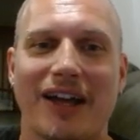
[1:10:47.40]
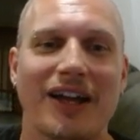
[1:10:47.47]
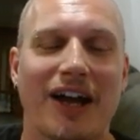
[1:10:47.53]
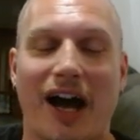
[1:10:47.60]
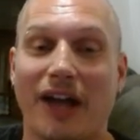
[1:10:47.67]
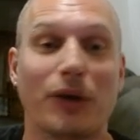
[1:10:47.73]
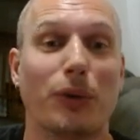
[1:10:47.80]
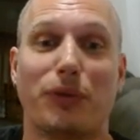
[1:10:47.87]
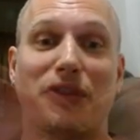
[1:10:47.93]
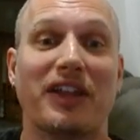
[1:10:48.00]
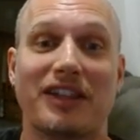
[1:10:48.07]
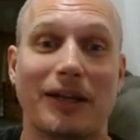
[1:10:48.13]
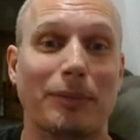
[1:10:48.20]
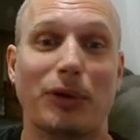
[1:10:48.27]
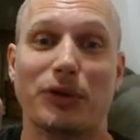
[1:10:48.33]
I don't think
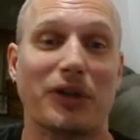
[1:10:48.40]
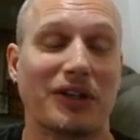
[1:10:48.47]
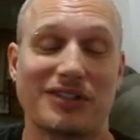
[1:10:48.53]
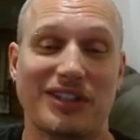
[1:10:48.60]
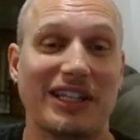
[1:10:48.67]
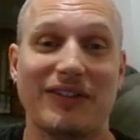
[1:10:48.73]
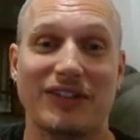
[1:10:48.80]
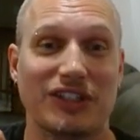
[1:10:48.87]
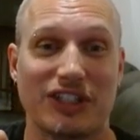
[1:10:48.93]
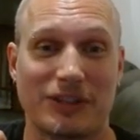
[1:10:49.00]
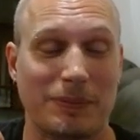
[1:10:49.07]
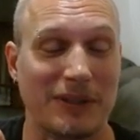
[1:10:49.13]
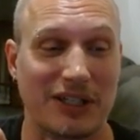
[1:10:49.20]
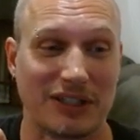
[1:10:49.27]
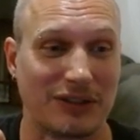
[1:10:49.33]
that Bulldog's leaving just
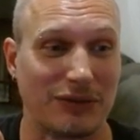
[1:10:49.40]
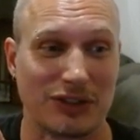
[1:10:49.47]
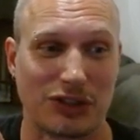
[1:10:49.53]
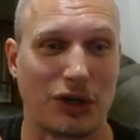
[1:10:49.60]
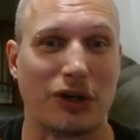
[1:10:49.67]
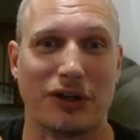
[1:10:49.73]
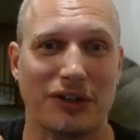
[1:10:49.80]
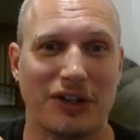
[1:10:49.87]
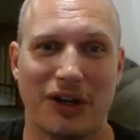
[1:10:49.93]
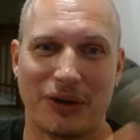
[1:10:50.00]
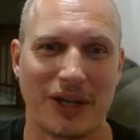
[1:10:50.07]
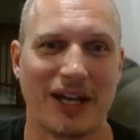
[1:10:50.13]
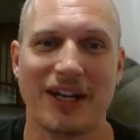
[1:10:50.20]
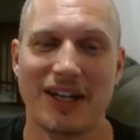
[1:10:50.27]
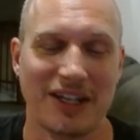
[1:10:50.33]
because of his card.
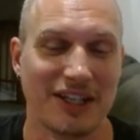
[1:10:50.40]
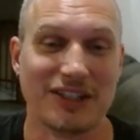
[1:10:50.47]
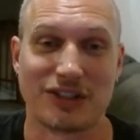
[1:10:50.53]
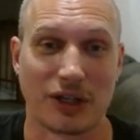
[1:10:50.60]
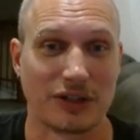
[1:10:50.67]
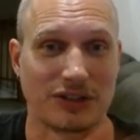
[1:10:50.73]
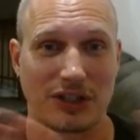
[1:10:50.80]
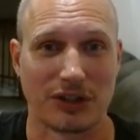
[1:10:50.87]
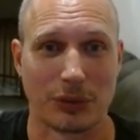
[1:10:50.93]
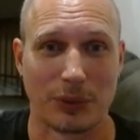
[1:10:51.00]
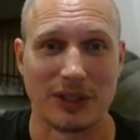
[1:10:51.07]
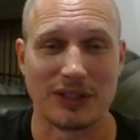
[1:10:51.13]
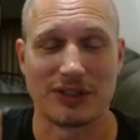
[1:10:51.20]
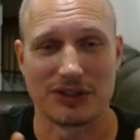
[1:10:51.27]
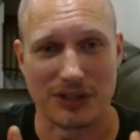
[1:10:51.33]
Okay, he's got his other
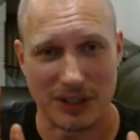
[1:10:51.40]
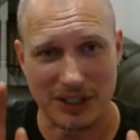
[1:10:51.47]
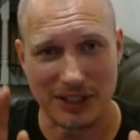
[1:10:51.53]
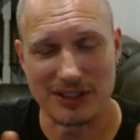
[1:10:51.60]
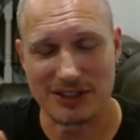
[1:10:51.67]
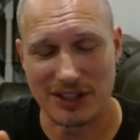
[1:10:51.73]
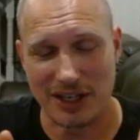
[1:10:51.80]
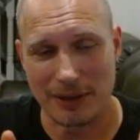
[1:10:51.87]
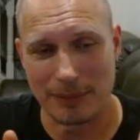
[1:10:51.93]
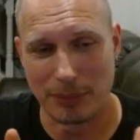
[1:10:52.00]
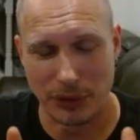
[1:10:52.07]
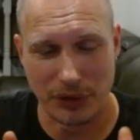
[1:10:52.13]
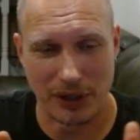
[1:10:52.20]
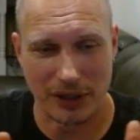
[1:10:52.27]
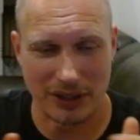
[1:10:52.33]
reasons. Like he said,
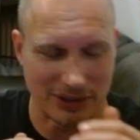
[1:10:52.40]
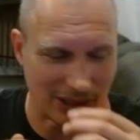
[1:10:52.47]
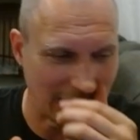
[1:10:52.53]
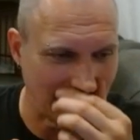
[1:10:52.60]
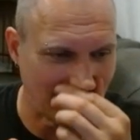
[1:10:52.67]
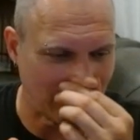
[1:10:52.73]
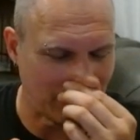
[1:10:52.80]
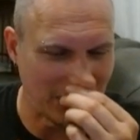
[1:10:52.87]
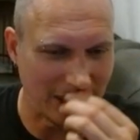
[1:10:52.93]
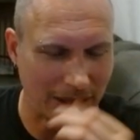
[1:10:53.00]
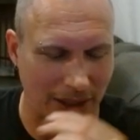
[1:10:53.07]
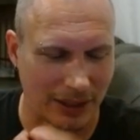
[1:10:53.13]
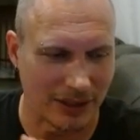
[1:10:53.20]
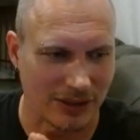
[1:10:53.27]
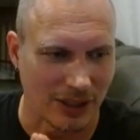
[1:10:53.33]
Bulldog is leaving
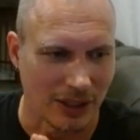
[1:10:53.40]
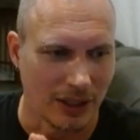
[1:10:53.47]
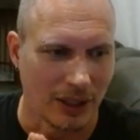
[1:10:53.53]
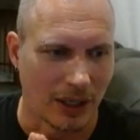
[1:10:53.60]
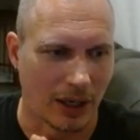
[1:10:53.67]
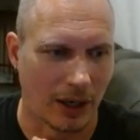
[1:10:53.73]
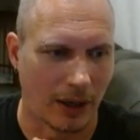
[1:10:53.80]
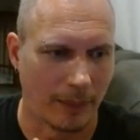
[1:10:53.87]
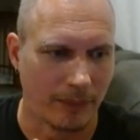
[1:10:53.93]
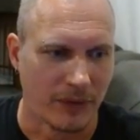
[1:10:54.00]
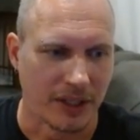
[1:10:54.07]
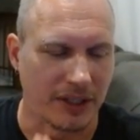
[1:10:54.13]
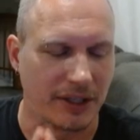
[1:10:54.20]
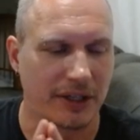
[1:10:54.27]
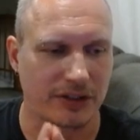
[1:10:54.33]
because
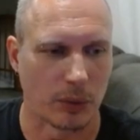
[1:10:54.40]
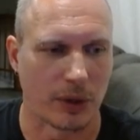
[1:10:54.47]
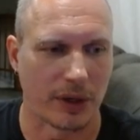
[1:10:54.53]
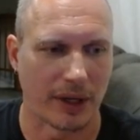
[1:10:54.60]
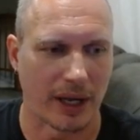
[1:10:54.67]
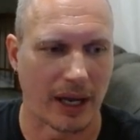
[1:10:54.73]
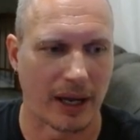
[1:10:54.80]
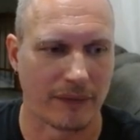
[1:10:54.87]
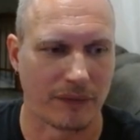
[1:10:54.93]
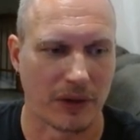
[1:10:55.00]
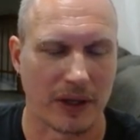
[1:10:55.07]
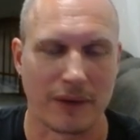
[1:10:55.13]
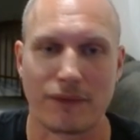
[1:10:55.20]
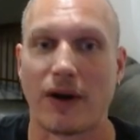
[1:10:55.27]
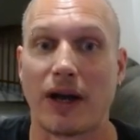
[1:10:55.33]
he doesn't want to have
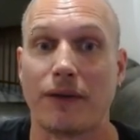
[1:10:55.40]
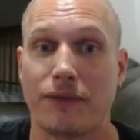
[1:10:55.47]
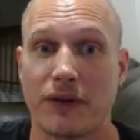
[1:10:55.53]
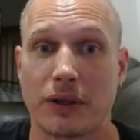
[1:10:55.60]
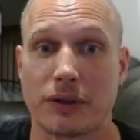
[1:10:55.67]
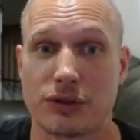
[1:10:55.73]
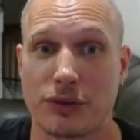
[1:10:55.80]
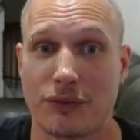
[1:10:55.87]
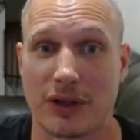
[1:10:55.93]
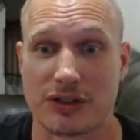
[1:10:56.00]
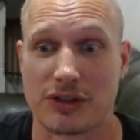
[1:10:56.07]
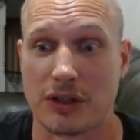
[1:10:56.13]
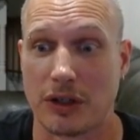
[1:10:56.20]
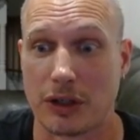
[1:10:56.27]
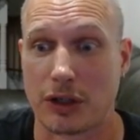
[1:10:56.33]
like 5 figures
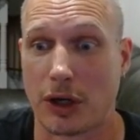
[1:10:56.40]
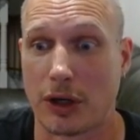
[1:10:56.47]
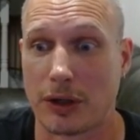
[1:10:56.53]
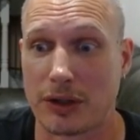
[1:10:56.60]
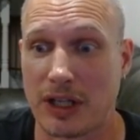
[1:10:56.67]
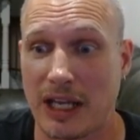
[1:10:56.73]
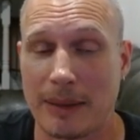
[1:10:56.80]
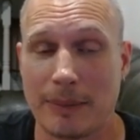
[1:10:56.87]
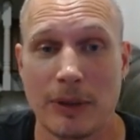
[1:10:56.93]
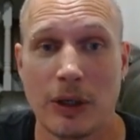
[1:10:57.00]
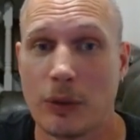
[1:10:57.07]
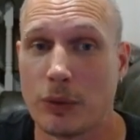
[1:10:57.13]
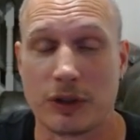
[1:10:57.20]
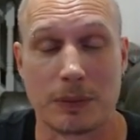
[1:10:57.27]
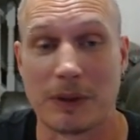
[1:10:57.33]
invested in a card game,
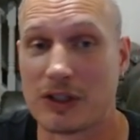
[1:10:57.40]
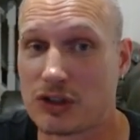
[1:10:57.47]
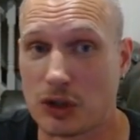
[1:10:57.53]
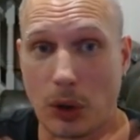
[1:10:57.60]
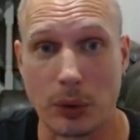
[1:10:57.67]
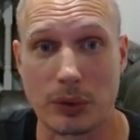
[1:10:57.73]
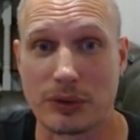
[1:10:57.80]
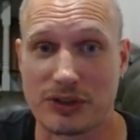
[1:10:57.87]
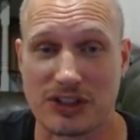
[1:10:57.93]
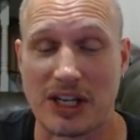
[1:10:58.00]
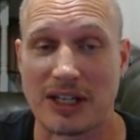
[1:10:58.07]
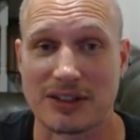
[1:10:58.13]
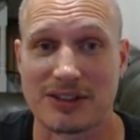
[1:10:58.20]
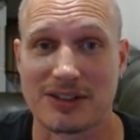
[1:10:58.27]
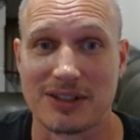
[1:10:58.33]
which makes total
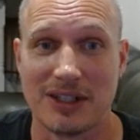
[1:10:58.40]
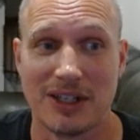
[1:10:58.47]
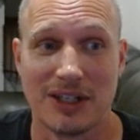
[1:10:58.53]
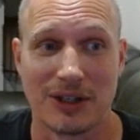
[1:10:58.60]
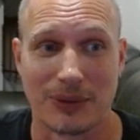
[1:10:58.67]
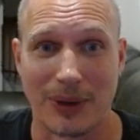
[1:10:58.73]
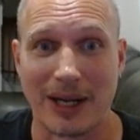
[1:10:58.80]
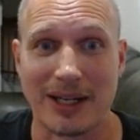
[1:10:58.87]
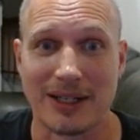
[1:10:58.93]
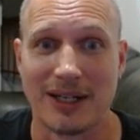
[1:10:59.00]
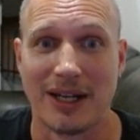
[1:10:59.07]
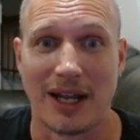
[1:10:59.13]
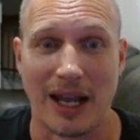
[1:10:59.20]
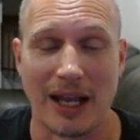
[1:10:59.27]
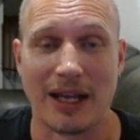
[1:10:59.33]
sense, right?
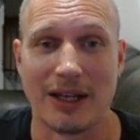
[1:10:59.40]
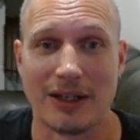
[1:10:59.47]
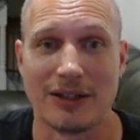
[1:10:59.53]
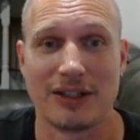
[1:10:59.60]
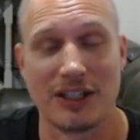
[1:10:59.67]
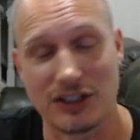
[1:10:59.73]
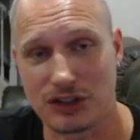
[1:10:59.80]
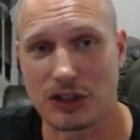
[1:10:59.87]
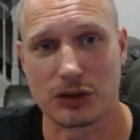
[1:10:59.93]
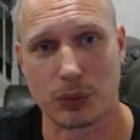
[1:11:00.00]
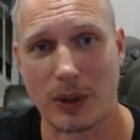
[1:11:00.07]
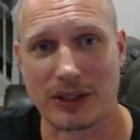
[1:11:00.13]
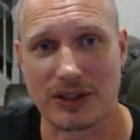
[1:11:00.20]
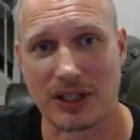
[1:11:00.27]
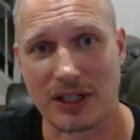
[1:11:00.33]
And he's just
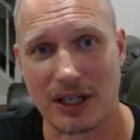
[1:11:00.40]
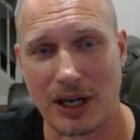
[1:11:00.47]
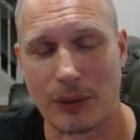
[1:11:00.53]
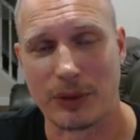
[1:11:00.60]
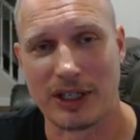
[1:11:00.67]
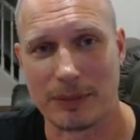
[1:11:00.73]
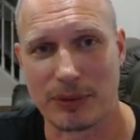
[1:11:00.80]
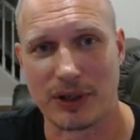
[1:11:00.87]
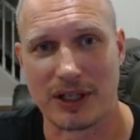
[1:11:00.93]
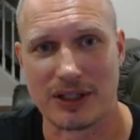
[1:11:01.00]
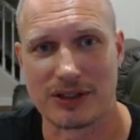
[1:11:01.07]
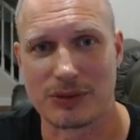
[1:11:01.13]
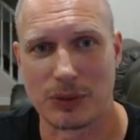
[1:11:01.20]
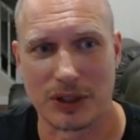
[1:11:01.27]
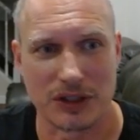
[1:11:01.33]
renting now when he
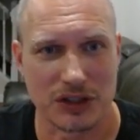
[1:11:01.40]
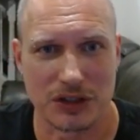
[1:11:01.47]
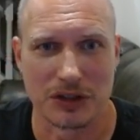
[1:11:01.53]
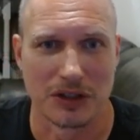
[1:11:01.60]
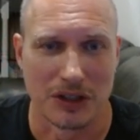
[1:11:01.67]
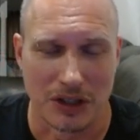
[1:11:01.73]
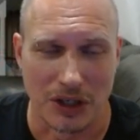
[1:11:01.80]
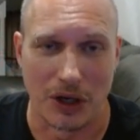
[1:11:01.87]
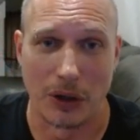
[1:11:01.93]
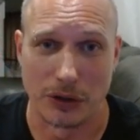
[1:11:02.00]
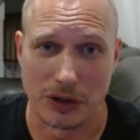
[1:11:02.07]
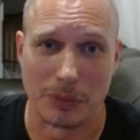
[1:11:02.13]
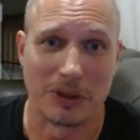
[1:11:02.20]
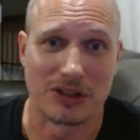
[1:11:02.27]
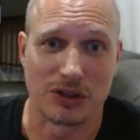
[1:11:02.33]
plays, which also makes